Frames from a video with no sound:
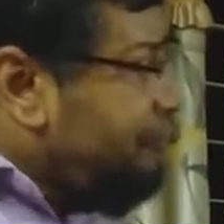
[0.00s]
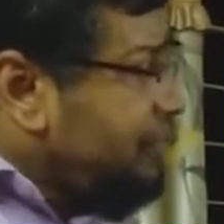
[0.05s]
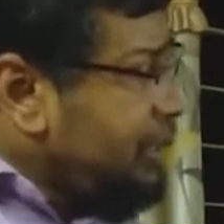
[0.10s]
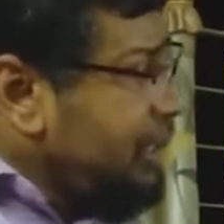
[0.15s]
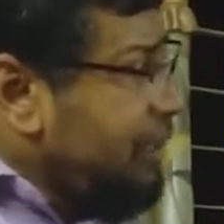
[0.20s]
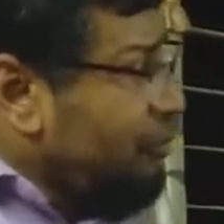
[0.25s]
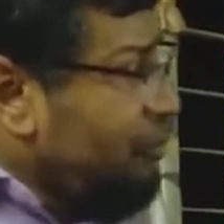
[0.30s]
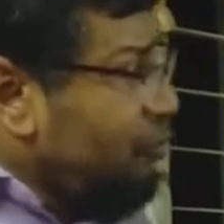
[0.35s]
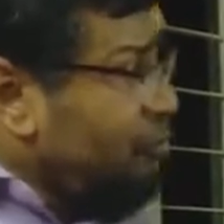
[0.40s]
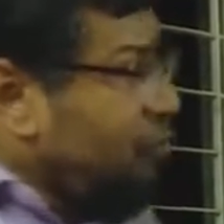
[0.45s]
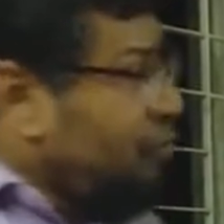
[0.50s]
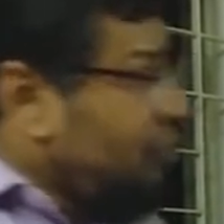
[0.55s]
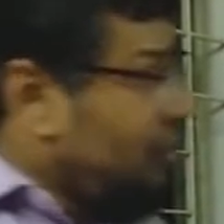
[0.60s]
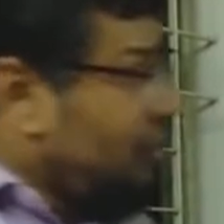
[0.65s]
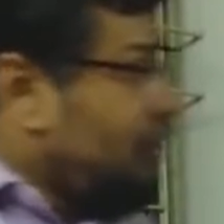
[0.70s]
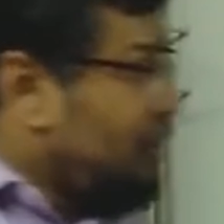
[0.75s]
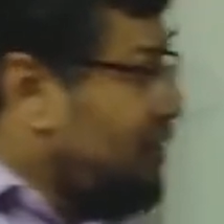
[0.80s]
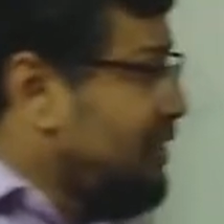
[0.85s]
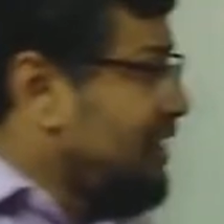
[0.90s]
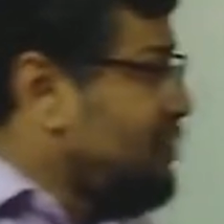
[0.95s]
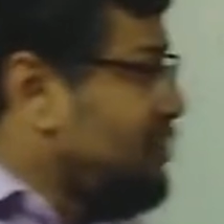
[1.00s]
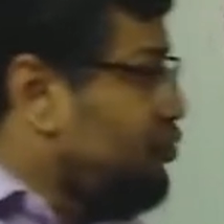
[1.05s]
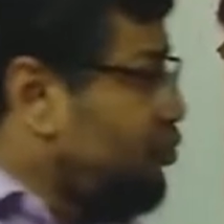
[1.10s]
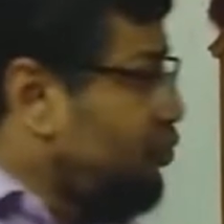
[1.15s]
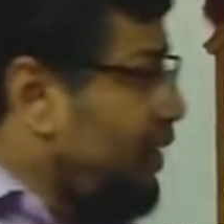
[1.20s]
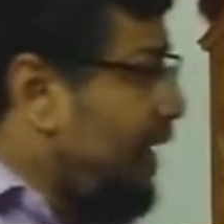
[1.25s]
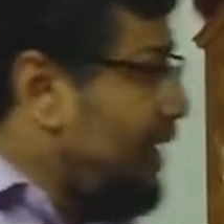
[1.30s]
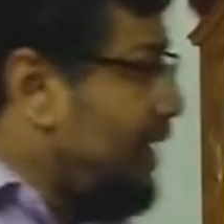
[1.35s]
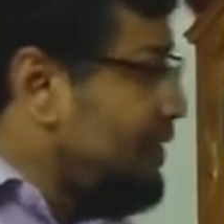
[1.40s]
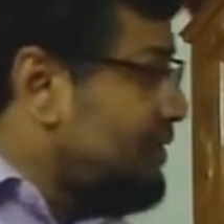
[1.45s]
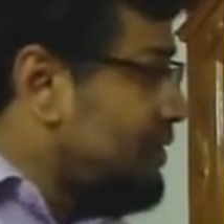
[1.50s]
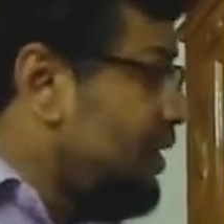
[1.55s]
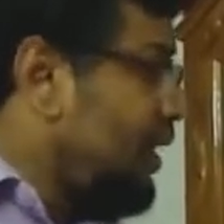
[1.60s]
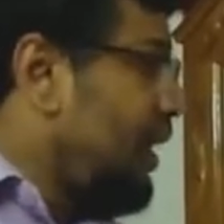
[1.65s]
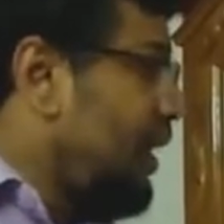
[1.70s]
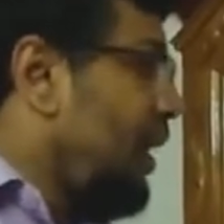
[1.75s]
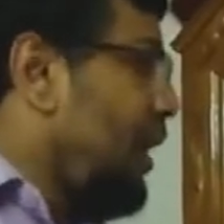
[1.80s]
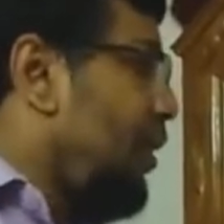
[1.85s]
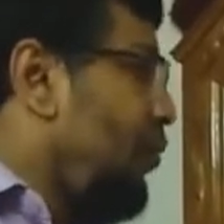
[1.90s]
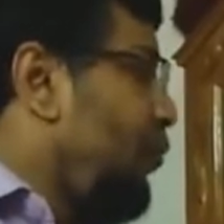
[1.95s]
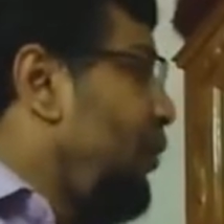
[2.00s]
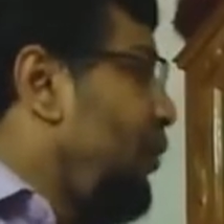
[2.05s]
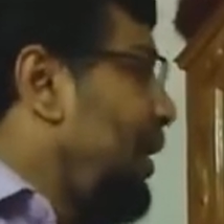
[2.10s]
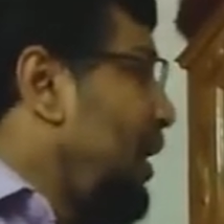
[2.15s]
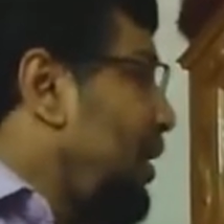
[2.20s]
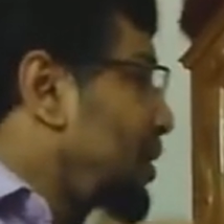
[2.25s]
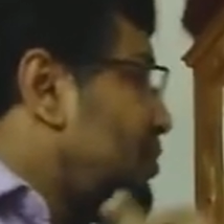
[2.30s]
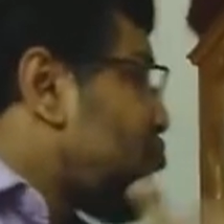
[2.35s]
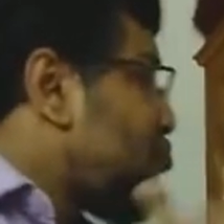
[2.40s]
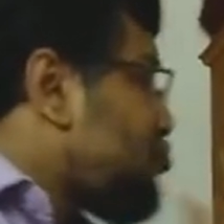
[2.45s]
you, the students, will